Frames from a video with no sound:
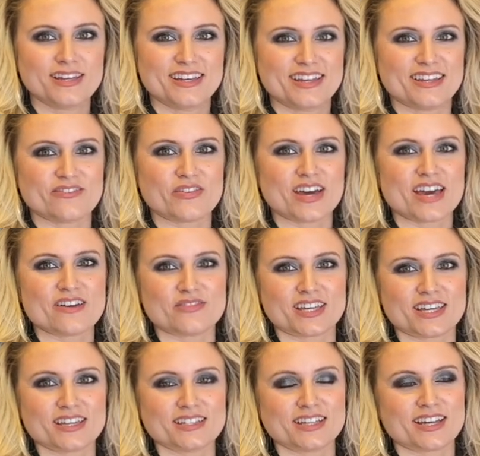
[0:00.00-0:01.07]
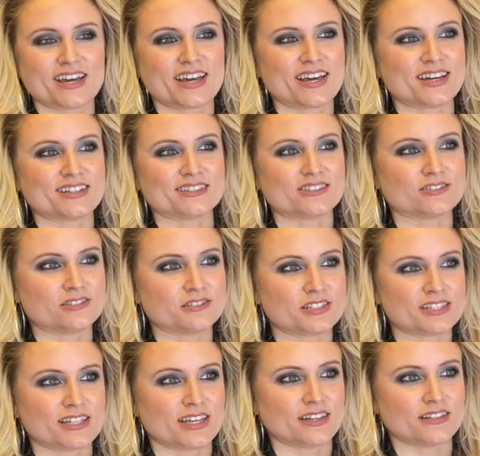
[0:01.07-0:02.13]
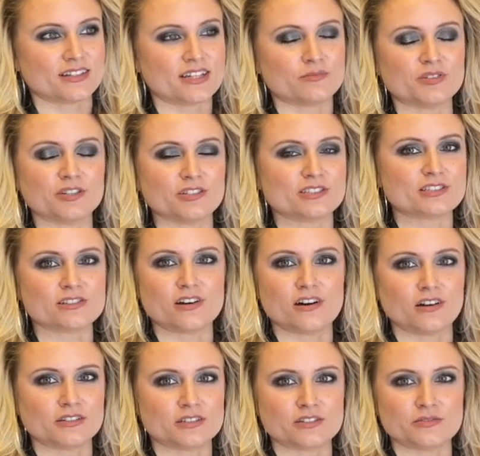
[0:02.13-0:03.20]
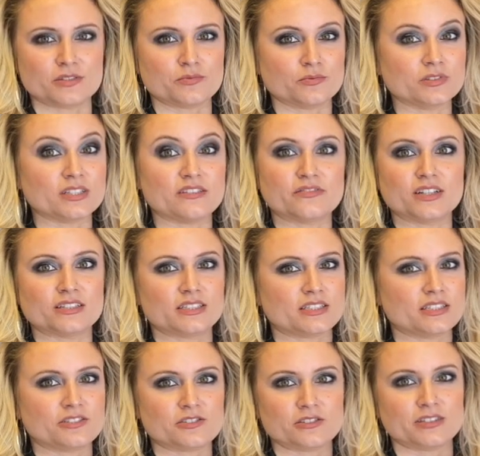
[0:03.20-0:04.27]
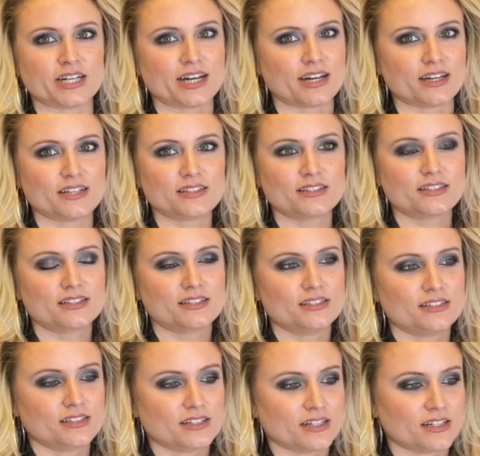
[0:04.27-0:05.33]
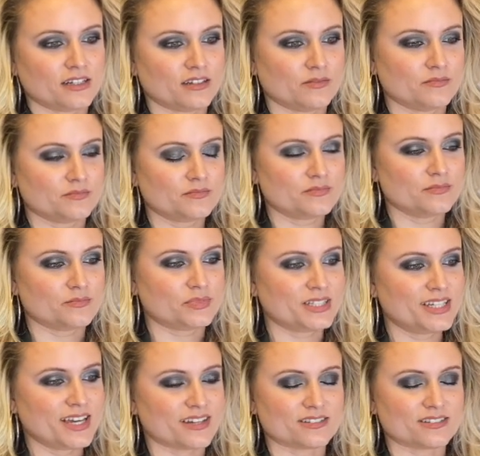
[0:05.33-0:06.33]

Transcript: if I have a kid, like I had a girl singing Immigrant Song, so it was really fun to teach her that. But yeah.